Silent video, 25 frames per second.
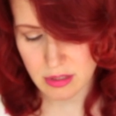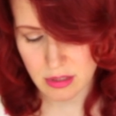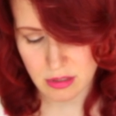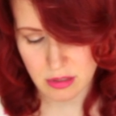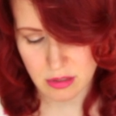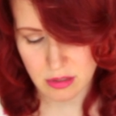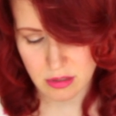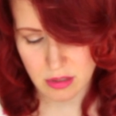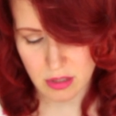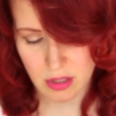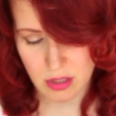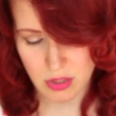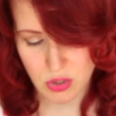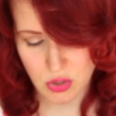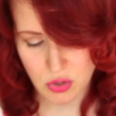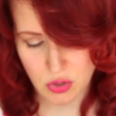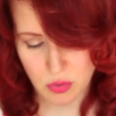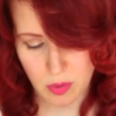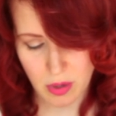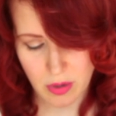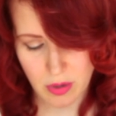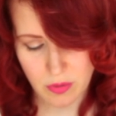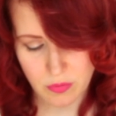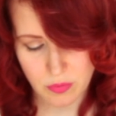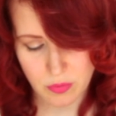It's a size
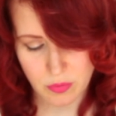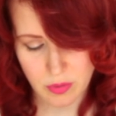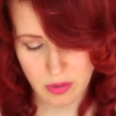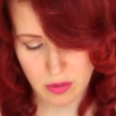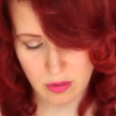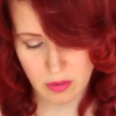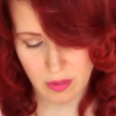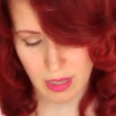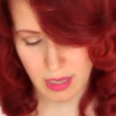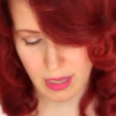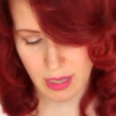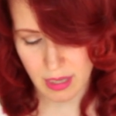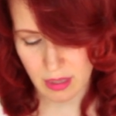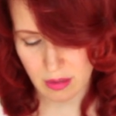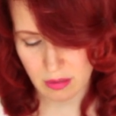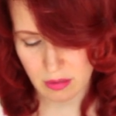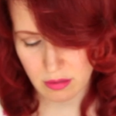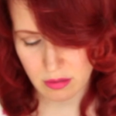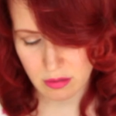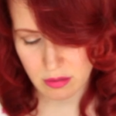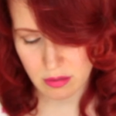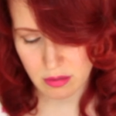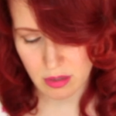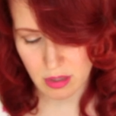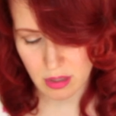12 with a
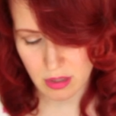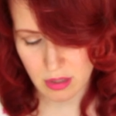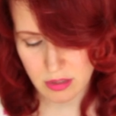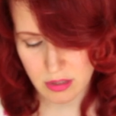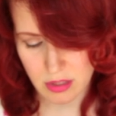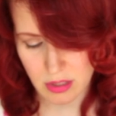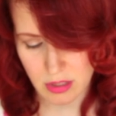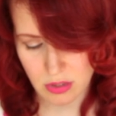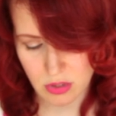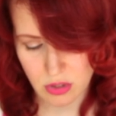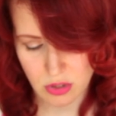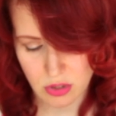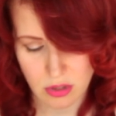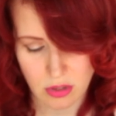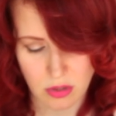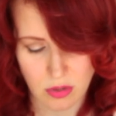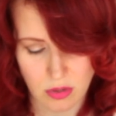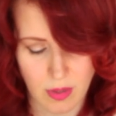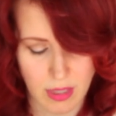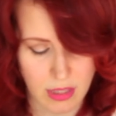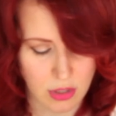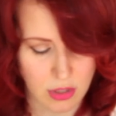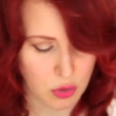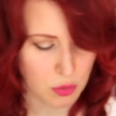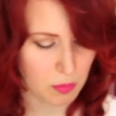32
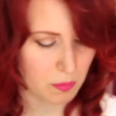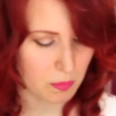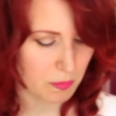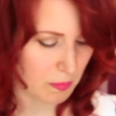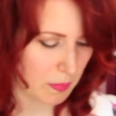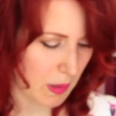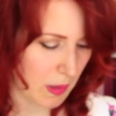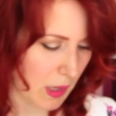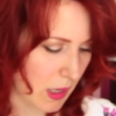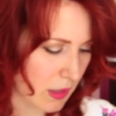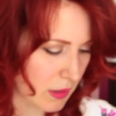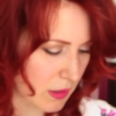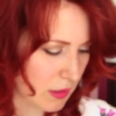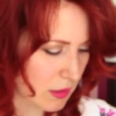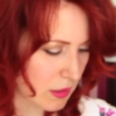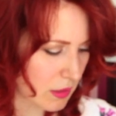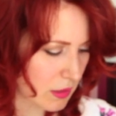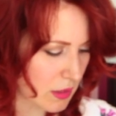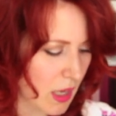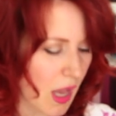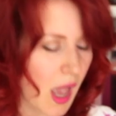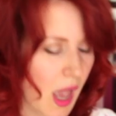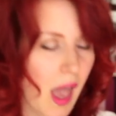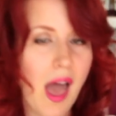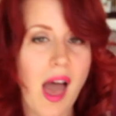inch
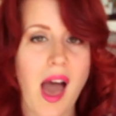bust.